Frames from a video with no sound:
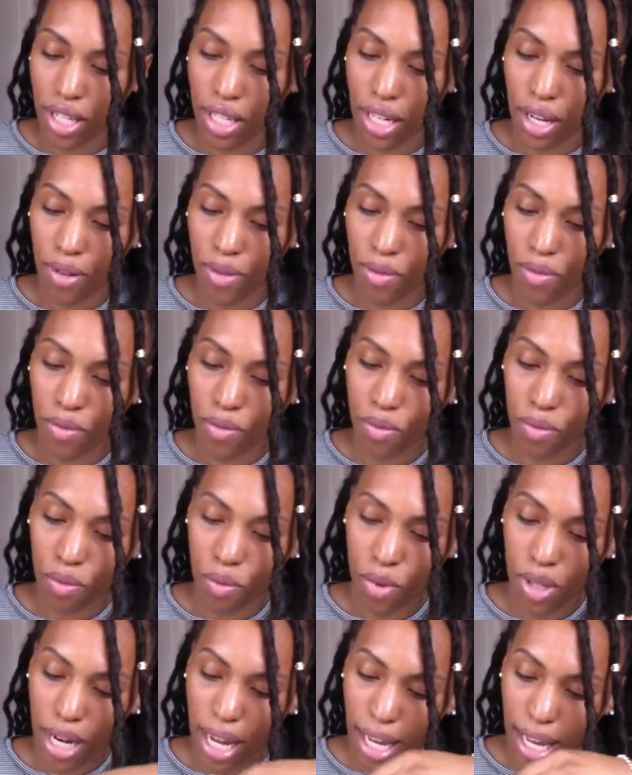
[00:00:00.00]
And
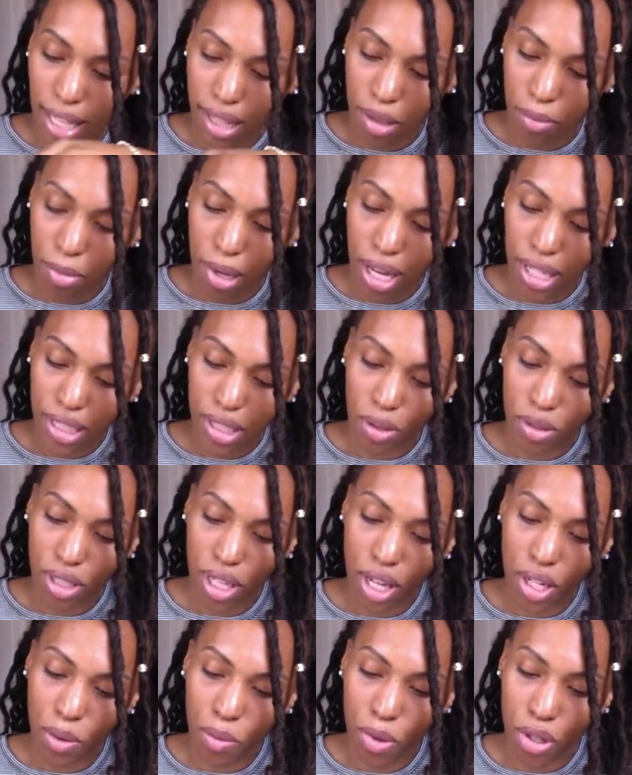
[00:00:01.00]
when I got the box, I was
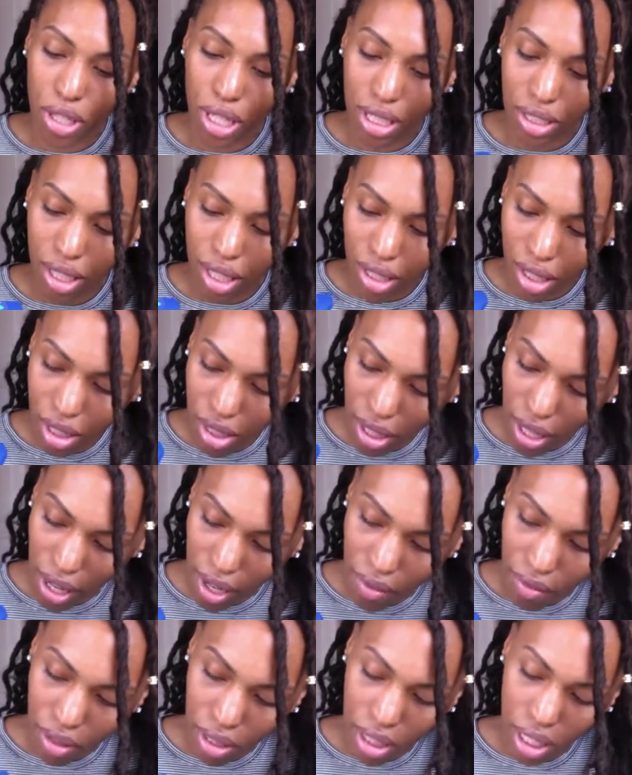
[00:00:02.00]
kind of worried. I was like, these are heavy.